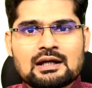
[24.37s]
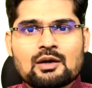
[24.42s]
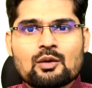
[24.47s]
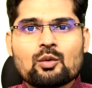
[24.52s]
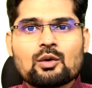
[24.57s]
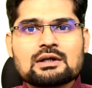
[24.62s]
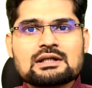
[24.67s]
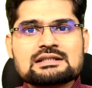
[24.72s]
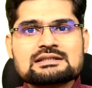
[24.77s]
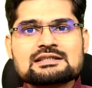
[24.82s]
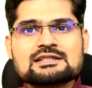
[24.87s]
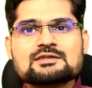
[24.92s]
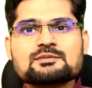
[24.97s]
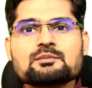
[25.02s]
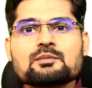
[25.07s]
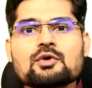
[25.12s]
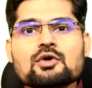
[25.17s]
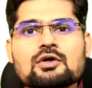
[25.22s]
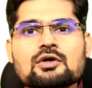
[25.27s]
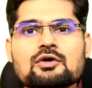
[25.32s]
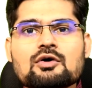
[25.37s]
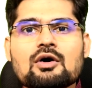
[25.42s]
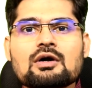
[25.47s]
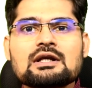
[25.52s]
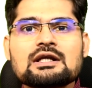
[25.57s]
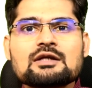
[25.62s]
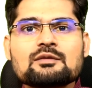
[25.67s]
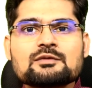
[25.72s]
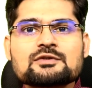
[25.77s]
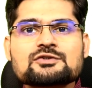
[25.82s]
What is this book called
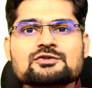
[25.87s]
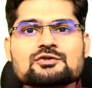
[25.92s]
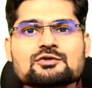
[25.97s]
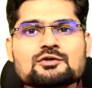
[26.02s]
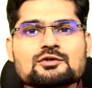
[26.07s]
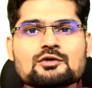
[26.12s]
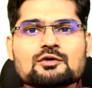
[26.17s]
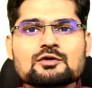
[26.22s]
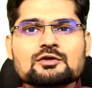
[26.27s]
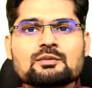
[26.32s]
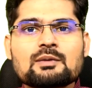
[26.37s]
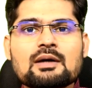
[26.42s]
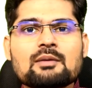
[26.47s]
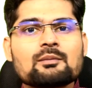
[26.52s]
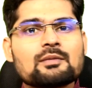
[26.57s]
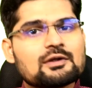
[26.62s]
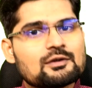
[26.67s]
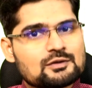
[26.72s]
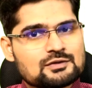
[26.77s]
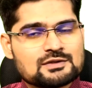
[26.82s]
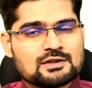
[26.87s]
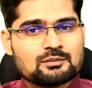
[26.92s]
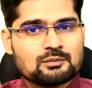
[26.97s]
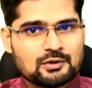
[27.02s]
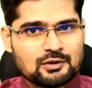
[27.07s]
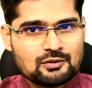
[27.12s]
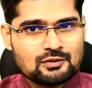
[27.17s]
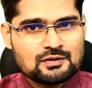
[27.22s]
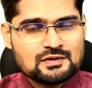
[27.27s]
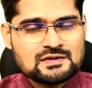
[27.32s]
Limits to Growth by Meadows and
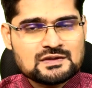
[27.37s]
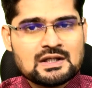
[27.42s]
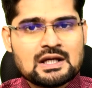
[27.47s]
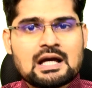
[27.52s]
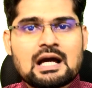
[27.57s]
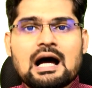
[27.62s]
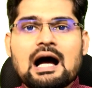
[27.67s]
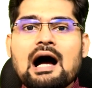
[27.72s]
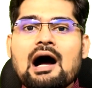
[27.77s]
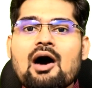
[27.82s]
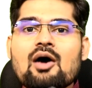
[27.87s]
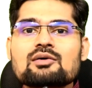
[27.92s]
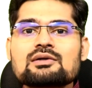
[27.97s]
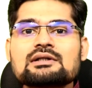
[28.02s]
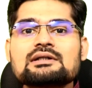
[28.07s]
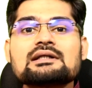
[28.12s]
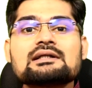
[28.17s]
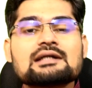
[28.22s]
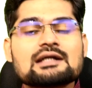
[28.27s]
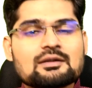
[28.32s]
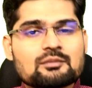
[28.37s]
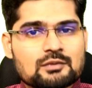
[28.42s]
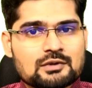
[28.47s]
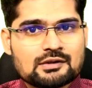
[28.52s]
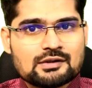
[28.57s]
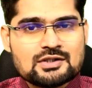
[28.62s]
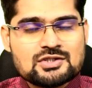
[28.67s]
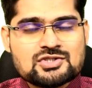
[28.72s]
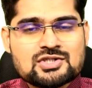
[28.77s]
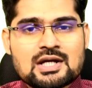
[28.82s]
Meadows? How did it
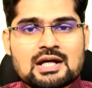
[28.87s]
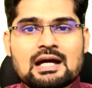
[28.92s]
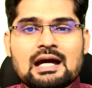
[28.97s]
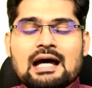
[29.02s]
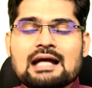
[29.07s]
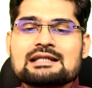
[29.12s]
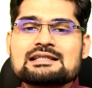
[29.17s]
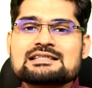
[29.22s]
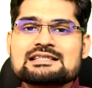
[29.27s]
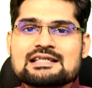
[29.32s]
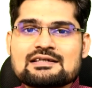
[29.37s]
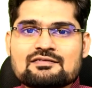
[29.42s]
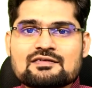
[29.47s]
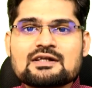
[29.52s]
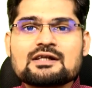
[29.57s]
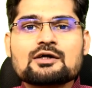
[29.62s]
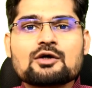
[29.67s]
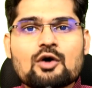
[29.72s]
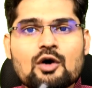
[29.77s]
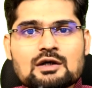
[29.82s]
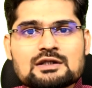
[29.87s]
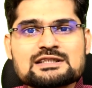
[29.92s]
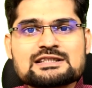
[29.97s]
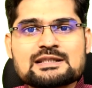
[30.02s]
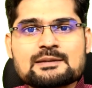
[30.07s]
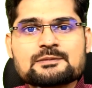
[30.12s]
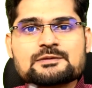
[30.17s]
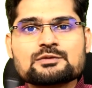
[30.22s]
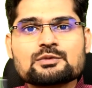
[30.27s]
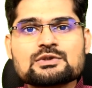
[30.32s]
emerge? And several
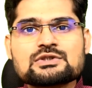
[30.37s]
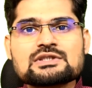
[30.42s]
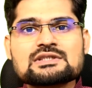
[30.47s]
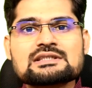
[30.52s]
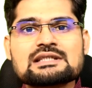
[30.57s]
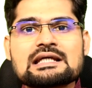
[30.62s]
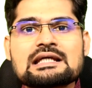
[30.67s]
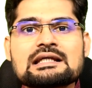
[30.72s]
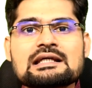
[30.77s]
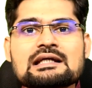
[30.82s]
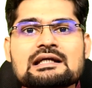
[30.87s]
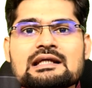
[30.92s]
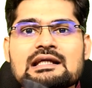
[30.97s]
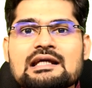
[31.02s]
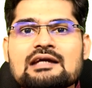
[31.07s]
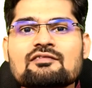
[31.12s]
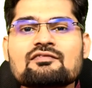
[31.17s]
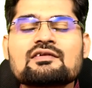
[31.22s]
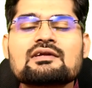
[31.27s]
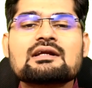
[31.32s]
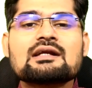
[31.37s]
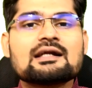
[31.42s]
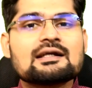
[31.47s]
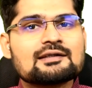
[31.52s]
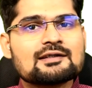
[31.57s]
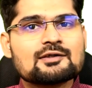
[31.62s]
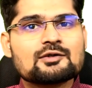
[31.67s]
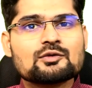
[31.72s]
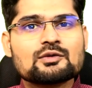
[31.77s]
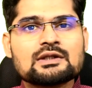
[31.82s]
concepts which is engraved
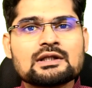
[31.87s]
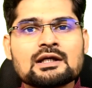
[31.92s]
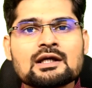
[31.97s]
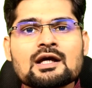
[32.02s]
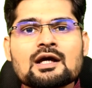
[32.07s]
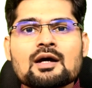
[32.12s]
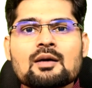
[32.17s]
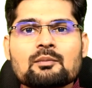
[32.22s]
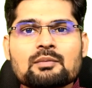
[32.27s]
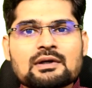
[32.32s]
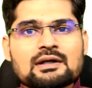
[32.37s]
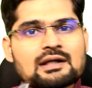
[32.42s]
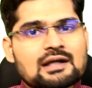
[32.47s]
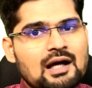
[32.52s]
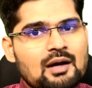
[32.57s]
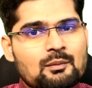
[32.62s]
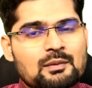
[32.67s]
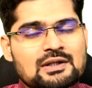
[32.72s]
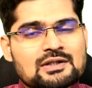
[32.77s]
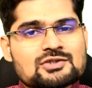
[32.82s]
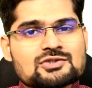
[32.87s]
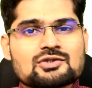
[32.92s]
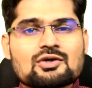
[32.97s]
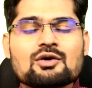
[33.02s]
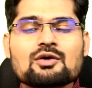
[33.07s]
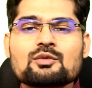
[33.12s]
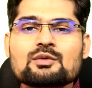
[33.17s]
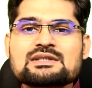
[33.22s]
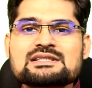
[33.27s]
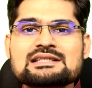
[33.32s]
related to the predicament,
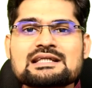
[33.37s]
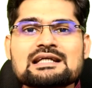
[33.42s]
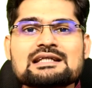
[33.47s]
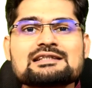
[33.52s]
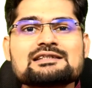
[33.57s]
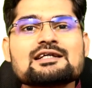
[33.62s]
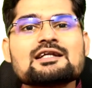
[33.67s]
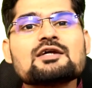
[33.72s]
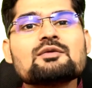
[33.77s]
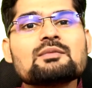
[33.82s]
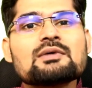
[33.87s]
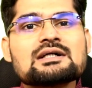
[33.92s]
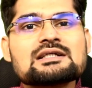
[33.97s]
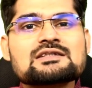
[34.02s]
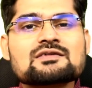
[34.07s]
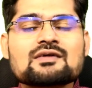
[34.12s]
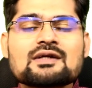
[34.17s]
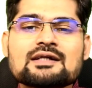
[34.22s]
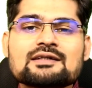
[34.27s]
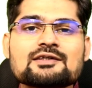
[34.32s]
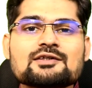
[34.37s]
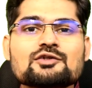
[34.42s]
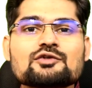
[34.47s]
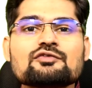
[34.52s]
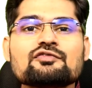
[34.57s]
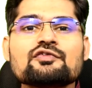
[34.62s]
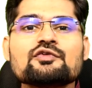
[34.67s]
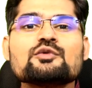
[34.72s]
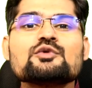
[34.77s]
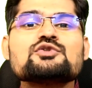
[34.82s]
or we say dilemmas related to
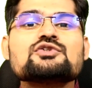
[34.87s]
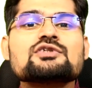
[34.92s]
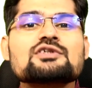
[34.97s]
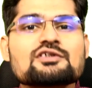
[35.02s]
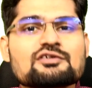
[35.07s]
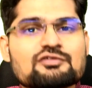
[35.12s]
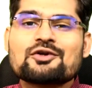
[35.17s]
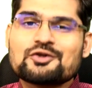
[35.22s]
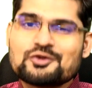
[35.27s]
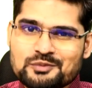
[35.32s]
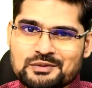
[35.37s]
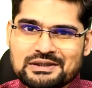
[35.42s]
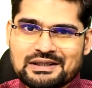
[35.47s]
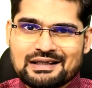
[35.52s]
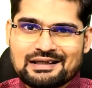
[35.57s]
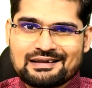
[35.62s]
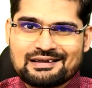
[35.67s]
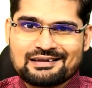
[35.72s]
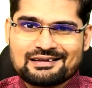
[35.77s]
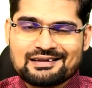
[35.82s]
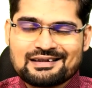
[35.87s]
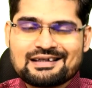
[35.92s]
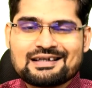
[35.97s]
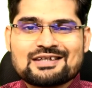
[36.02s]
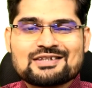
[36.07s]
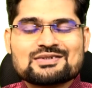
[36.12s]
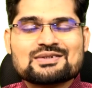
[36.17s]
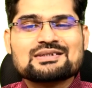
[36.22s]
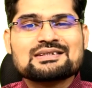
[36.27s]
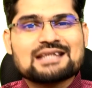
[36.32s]
future of humankind.
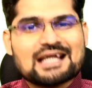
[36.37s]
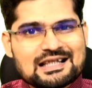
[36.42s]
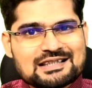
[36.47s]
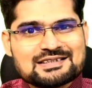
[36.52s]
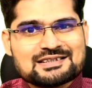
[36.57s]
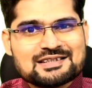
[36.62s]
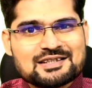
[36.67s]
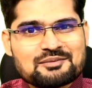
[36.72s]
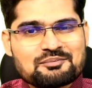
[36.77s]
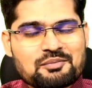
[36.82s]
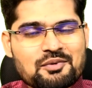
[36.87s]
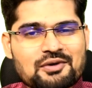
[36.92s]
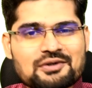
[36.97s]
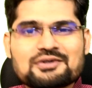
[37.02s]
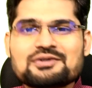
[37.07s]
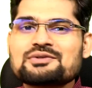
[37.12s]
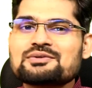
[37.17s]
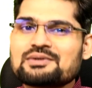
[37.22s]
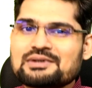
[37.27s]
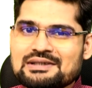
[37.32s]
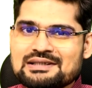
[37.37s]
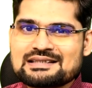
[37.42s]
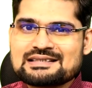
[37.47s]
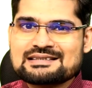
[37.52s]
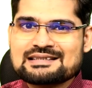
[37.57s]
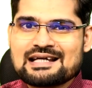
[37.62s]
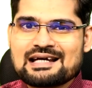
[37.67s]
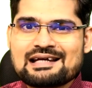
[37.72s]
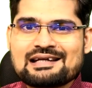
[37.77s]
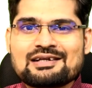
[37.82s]
So that's important to
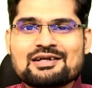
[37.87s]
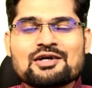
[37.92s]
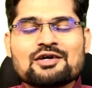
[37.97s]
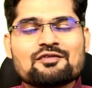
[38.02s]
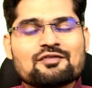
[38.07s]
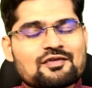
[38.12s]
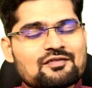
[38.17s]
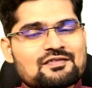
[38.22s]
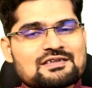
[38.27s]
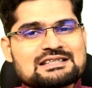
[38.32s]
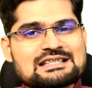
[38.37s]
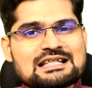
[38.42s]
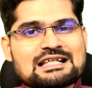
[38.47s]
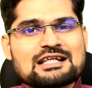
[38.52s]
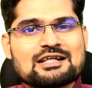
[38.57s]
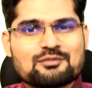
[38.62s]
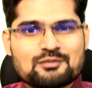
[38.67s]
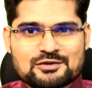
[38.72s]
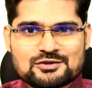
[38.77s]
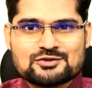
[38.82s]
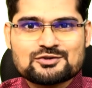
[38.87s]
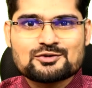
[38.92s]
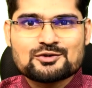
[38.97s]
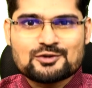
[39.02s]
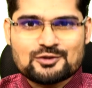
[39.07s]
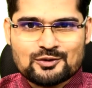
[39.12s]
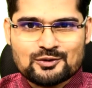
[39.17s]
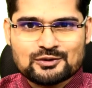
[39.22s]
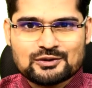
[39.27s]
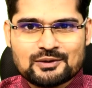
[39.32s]
understand when we say limits to
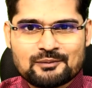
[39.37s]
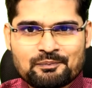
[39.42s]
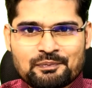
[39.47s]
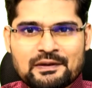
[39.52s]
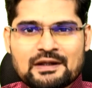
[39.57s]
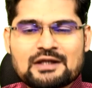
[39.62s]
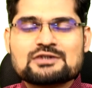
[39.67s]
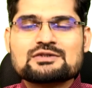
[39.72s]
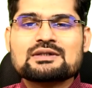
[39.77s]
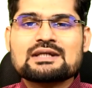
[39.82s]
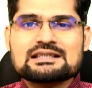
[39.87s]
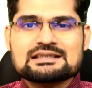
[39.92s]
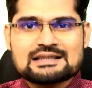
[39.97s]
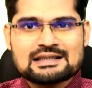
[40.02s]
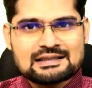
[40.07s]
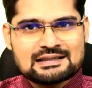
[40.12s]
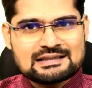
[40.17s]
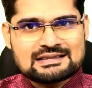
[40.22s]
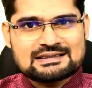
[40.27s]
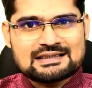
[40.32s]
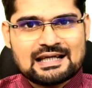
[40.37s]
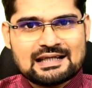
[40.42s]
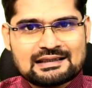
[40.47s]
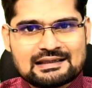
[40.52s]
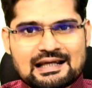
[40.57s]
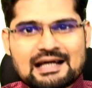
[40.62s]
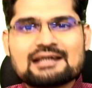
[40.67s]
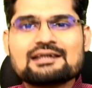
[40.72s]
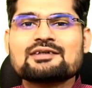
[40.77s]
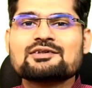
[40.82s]
growth. So let's understand
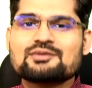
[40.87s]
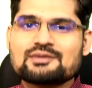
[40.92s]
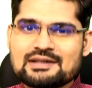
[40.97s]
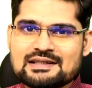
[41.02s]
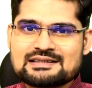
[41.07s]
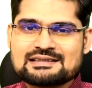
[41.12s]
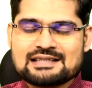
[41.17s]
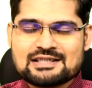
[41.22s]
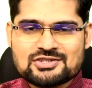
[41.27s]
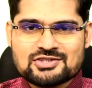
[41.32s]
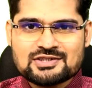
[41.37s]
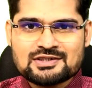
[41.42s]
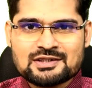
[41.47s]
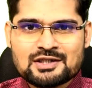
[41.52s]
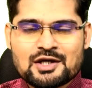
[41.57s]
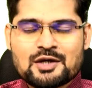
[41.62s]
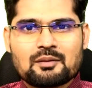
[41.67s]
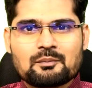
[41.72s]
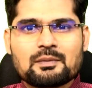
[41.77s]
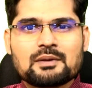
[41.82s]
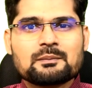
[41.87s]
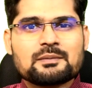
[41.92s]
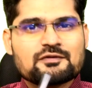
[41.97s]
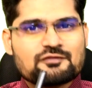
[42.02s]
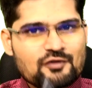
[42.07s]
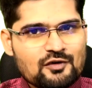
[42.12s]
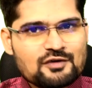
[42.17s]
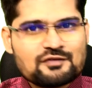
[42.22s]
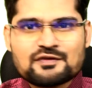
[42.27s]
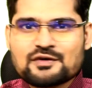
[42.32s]
that in today's session. But
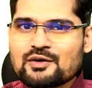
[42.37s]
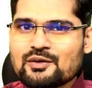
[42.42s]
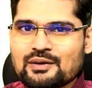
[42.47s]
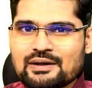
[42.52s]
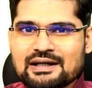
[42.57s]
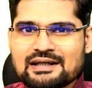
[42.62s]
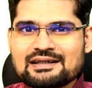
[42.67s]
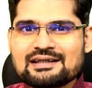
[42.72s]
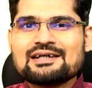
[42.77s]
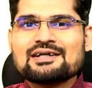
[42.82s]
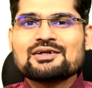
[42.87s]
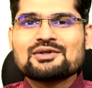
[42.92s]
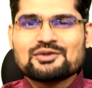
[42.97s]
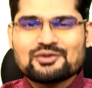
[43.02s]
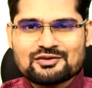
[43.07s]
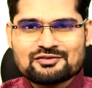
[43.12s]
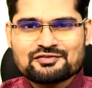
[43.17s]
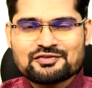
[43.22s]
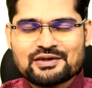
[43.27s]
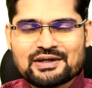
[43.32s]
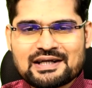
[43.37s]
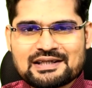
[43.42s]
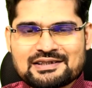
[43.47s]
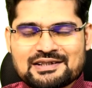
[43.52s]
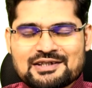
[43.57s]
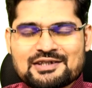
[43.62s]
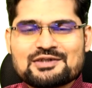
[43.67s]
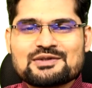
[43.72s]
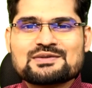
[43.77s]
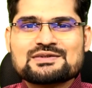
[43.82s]
before we go ahead, don't
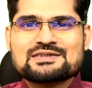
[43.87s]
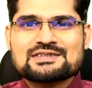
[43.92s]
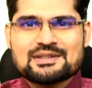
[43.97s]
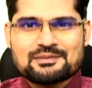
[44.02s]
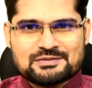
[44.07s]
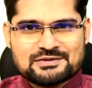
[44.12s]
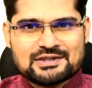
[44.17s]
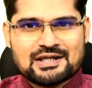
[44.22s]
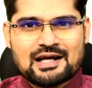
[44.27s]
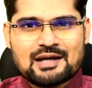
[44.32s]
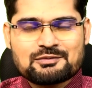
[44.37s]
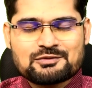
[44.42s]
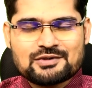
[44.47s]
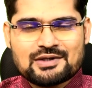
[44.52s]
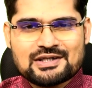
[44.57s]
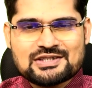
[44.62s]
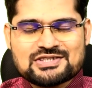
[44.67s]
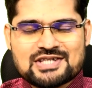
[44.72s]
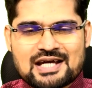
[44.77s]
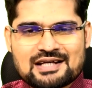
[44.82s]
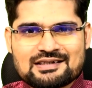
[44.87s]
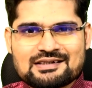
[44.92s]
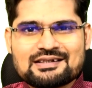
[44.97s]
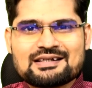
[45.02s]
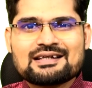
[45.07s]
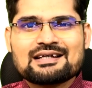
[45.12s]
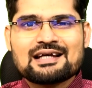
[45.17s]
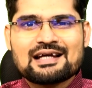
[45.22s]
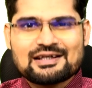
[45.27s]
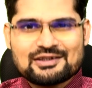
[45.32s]
forget to subscribe to our channel
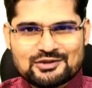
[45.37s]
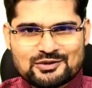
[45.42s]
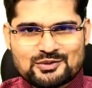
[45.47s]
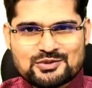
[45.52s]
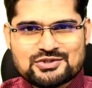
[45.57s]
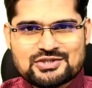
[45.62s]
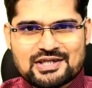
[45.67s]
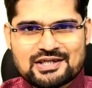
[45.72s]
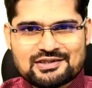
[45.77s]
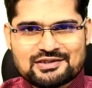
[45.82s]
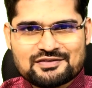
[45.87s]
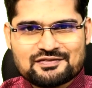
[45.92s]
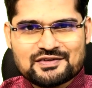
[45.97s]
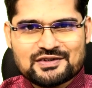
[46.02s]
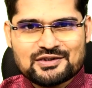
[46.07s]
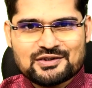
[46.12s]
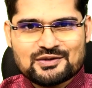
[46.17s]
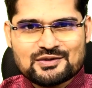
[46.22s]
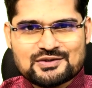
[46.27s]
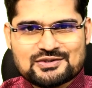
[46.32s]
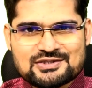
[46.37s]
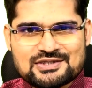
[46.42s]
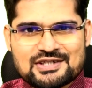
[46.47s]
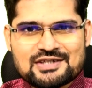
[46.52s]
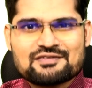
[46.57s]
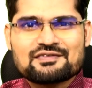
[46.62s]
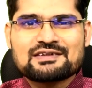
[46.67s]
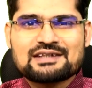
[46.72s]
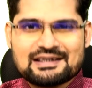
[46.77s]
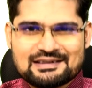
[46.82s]
and do share the videos
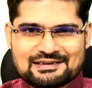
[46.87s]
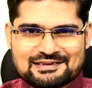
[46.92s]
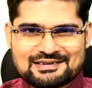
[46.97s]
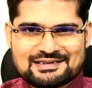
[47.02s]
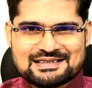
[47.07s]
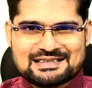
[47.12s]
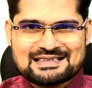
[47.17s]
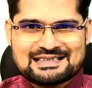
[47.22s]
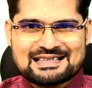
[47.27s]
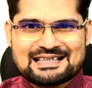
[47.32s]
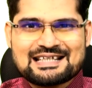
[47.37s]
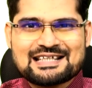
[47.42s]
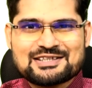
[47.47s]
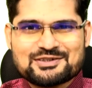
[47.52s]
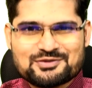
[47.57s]
with others as